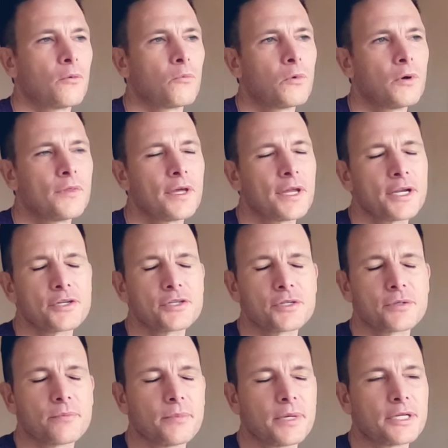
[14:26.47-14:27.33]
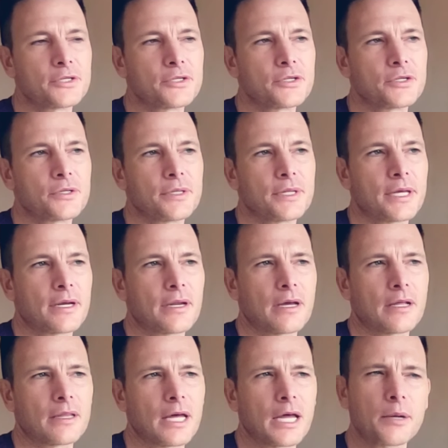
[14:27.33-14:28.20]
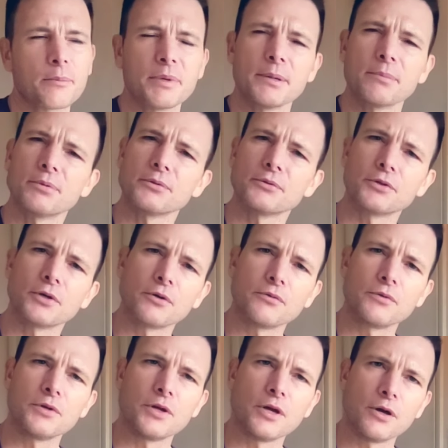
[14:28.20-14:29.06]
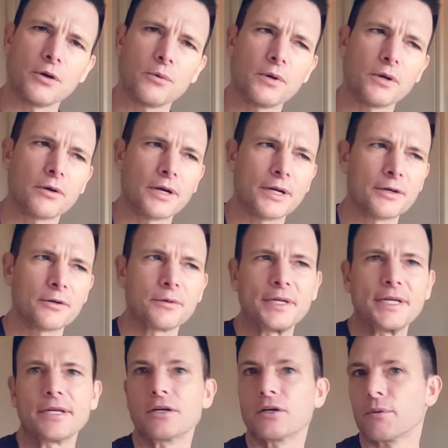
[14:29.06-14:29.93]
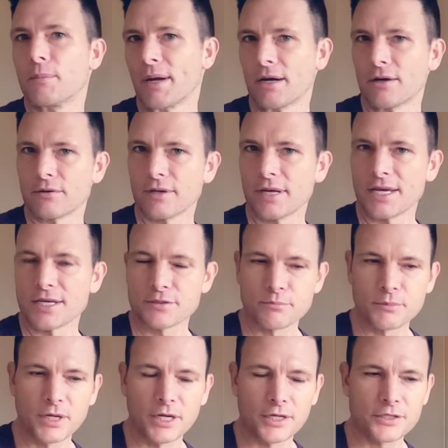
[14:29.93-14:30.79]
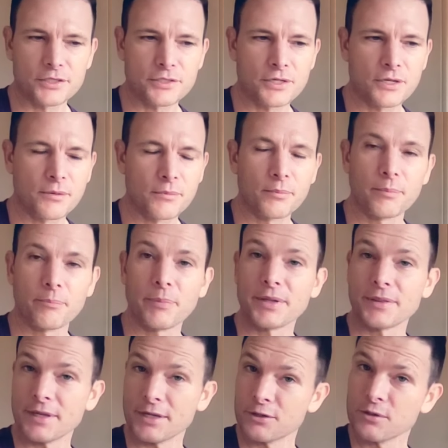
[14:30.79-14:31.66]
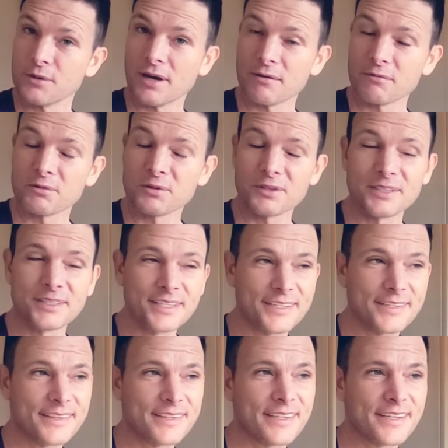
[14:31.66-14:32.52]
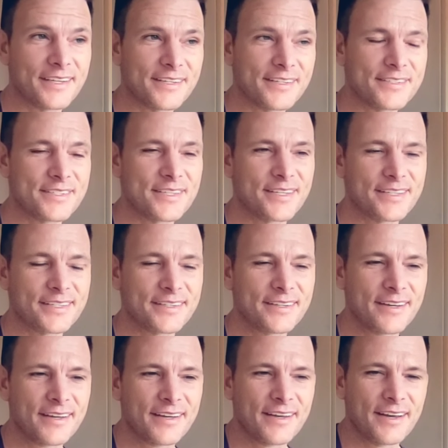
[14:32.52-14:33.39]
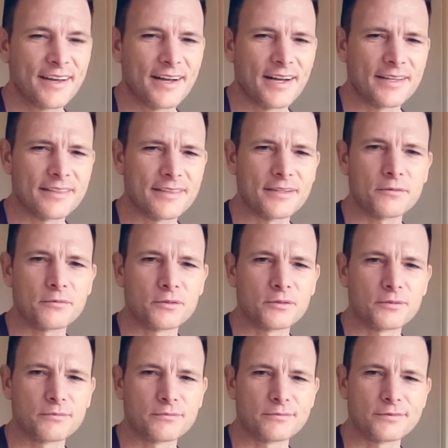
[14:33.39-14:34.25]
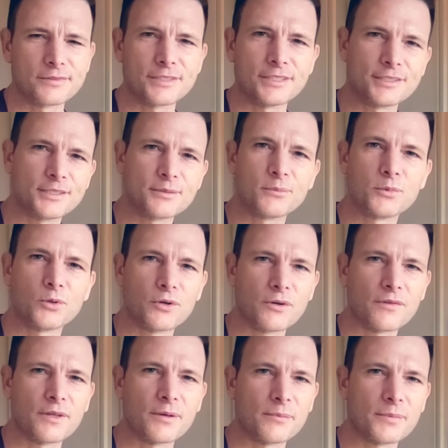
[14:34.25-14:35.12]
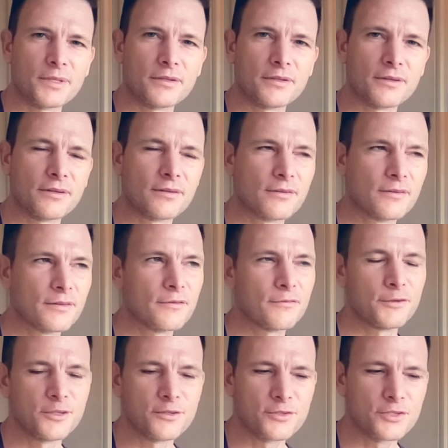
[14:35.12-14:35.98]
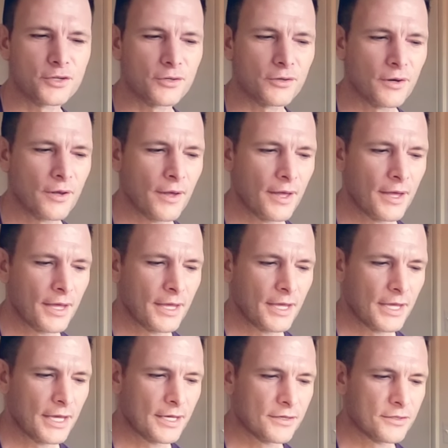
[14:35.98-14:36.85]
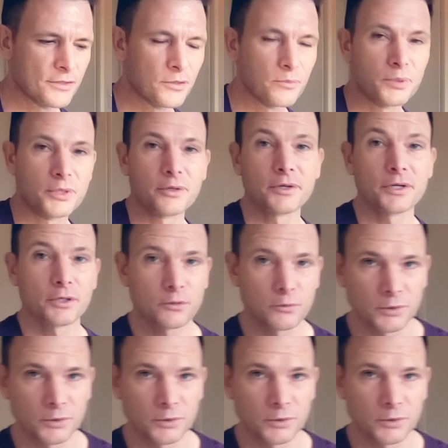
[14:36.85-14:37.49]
one that I should mention that a lot of people don't know, or I don't hear about as much, but they do have really neat things, and I think we'll see some more of them in the future, is Superior